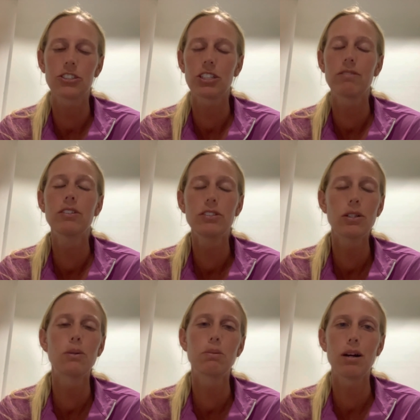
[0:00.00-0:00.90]
I have
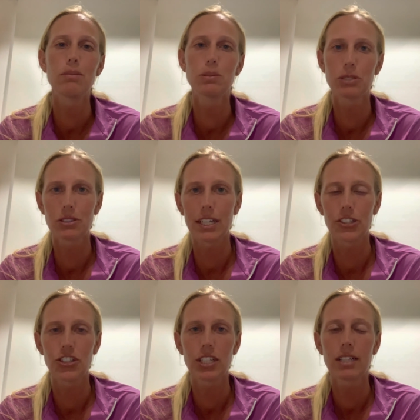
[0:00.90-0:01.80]
no problem
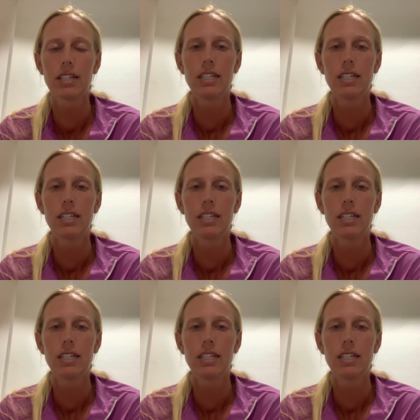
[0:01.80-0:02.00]
scratching.